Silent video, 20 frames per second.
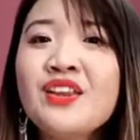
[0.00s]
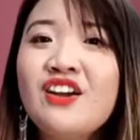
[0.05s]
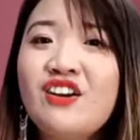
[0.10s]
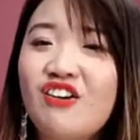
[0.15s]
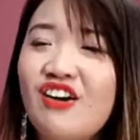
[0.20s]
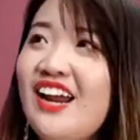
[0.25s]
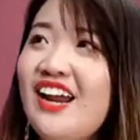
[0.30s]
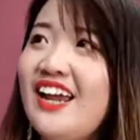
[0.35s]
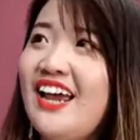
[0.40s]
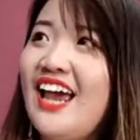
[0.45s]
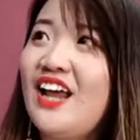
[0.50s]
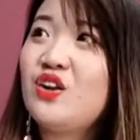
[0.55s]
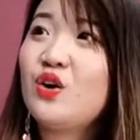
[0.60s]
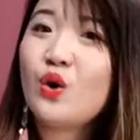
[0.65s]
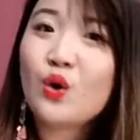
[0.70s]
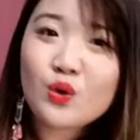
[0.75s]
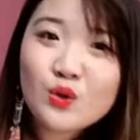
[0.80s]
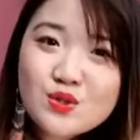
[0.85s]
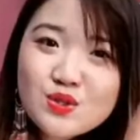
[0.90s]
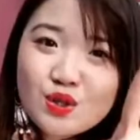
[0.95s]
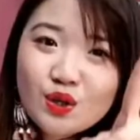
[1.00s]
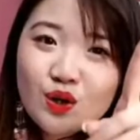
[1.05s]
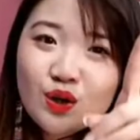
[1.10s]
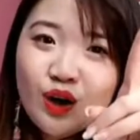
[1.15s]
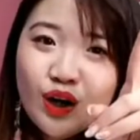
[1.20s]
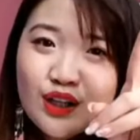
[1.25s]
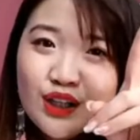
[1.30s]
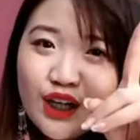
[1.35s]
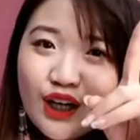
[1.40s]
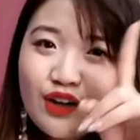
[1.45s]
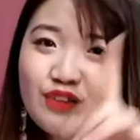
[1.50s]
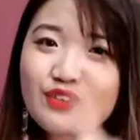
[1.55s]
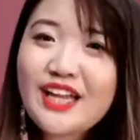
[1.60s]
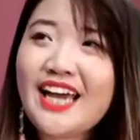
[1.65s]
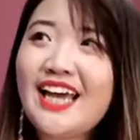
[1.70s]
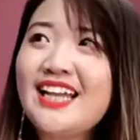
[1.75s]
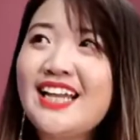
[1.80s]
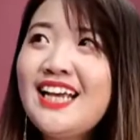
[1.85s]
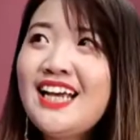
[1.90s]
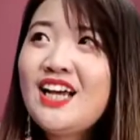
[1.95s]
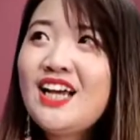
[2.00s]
All right, and also on top of that,